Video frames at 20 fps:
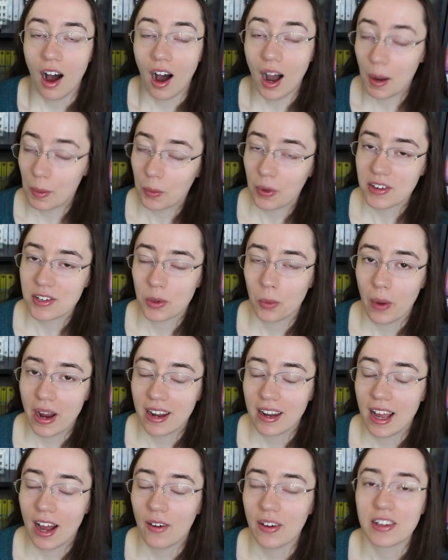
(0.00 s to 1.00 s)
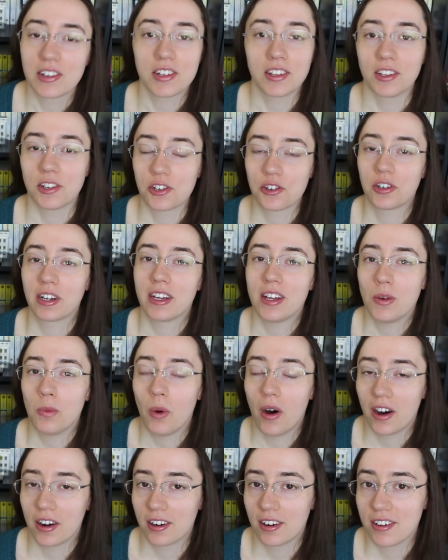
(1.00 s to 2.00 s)
I'm going to wade out into the tricky
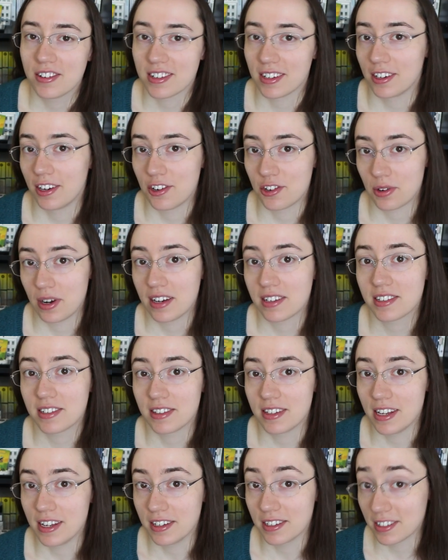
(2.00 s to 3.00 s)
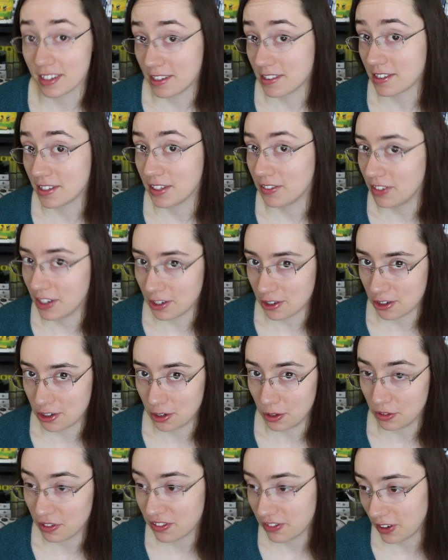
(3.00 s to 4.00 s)
waters and address the sensitive
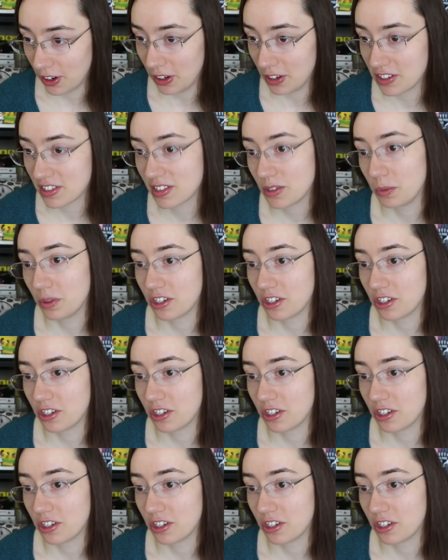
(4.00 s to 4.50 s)
issue first,